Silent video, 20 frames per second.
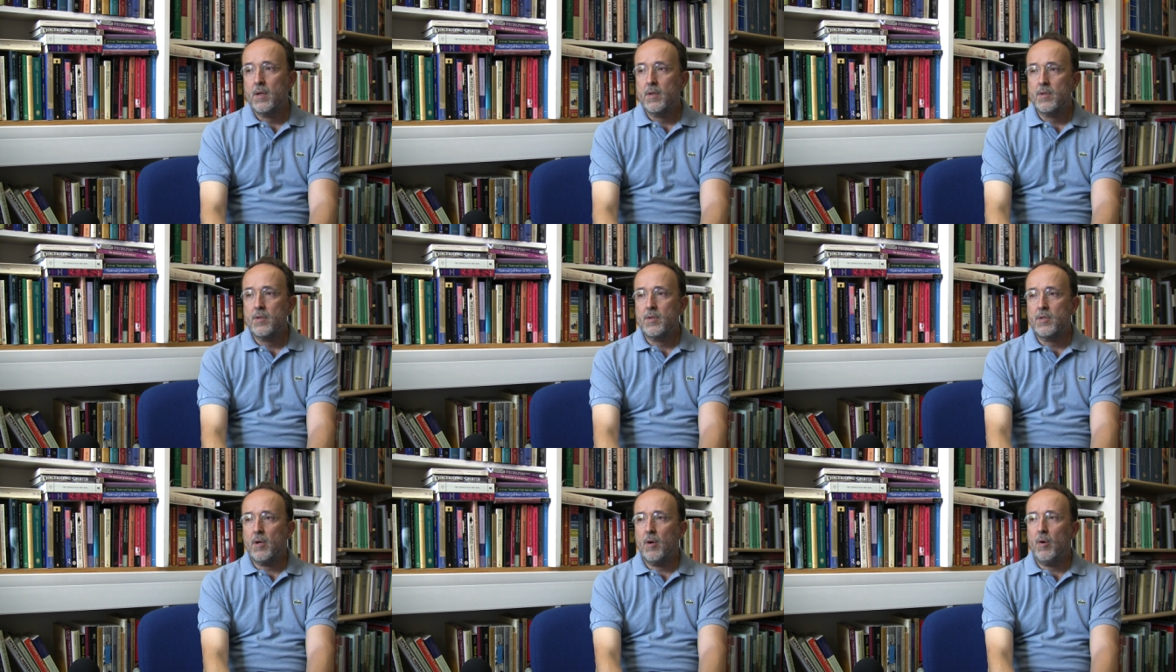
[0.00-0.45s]

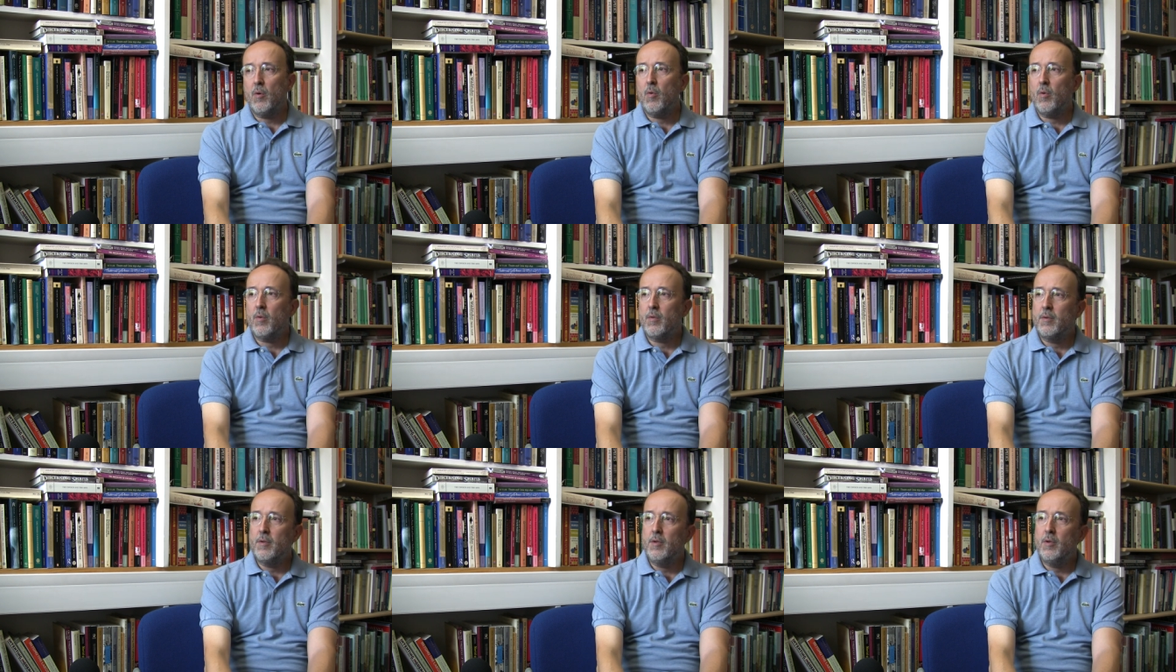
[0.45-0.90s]

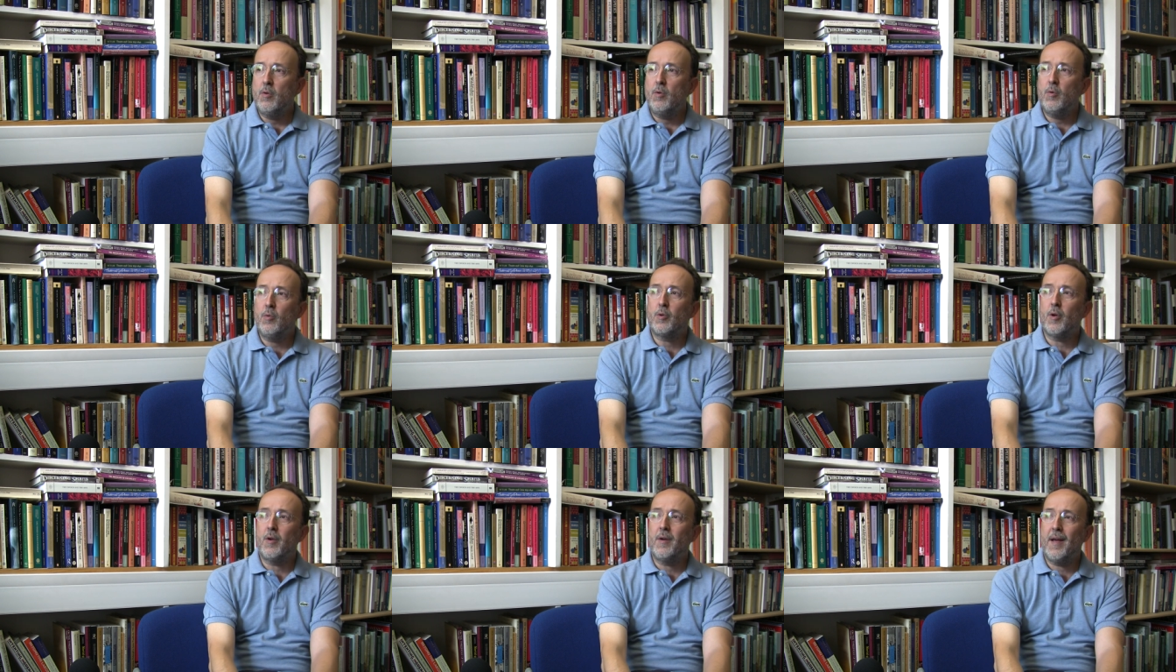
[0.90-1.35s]
So
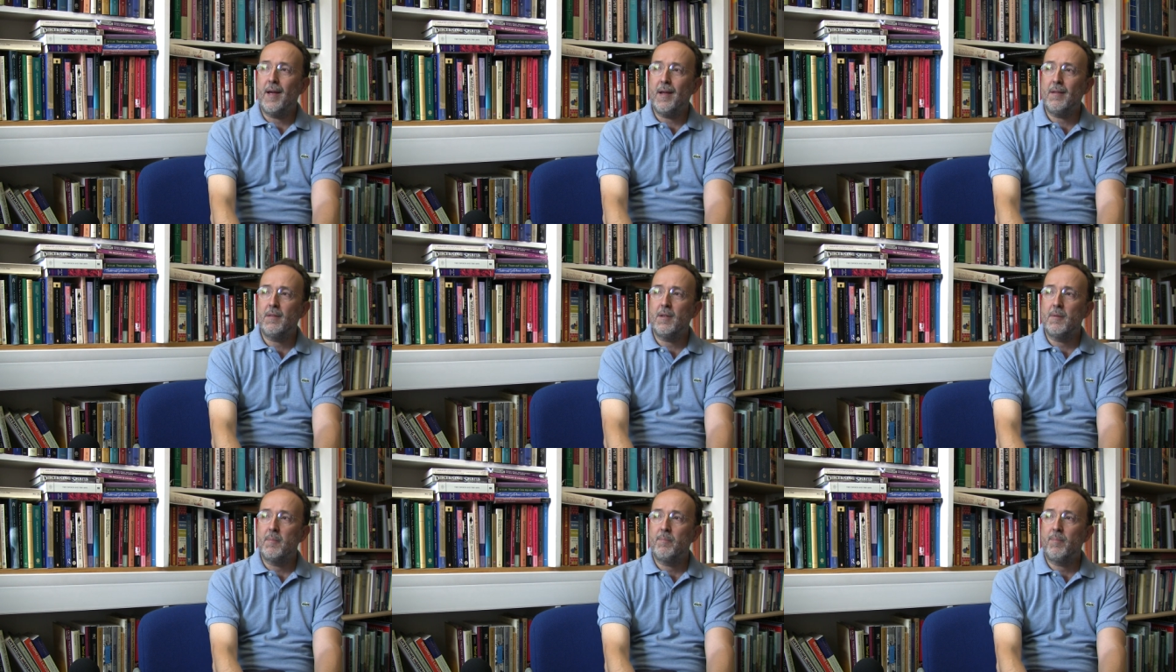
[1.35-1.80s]
Newton
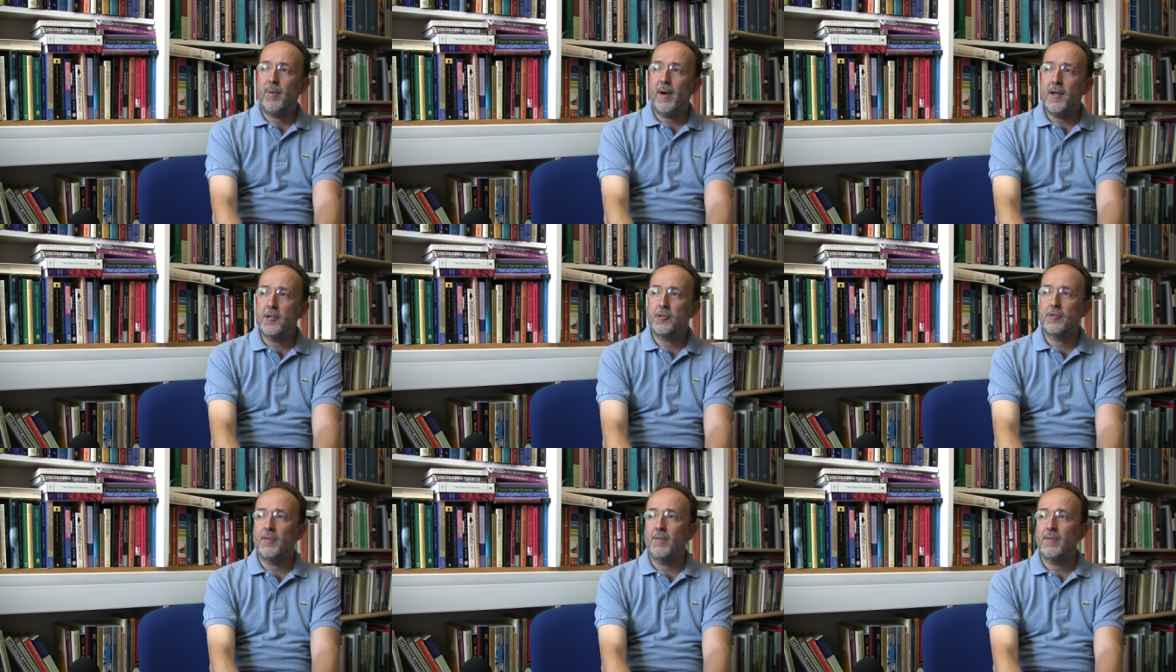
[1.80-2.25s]
had the
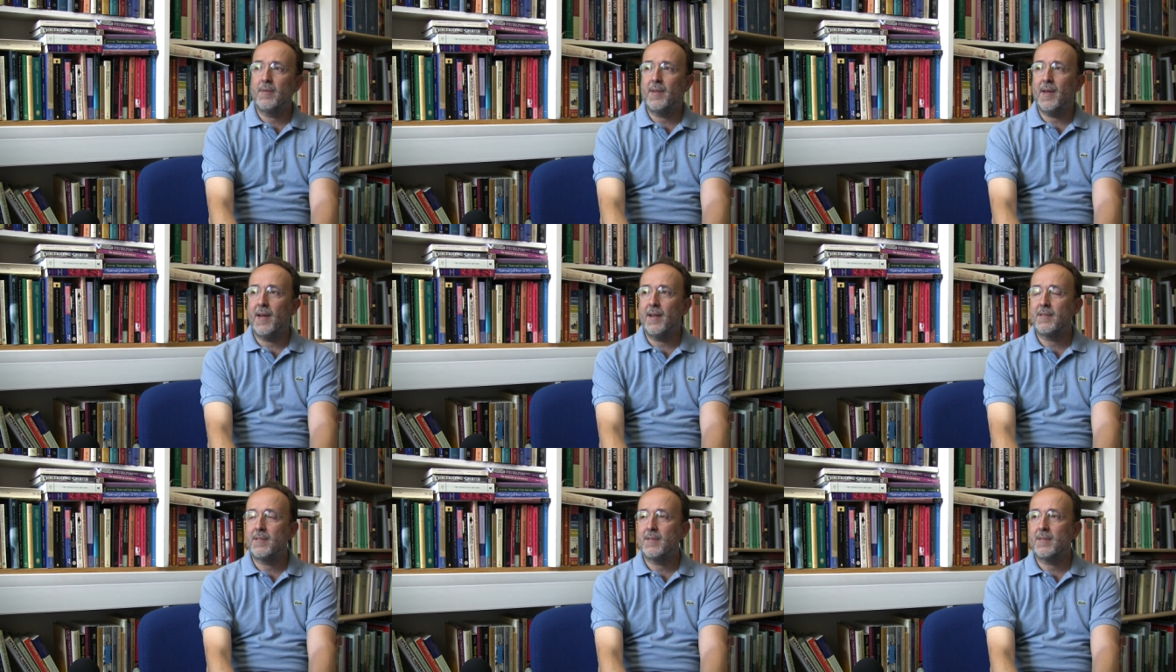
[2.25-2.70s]
impression
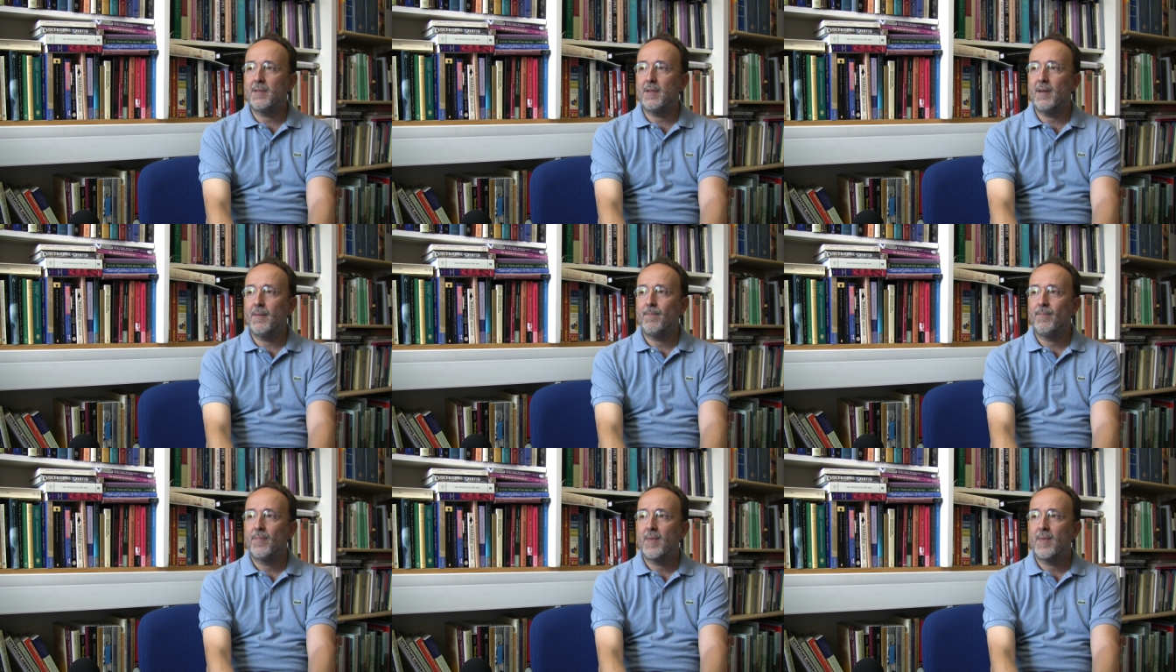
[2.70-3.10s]
that uh,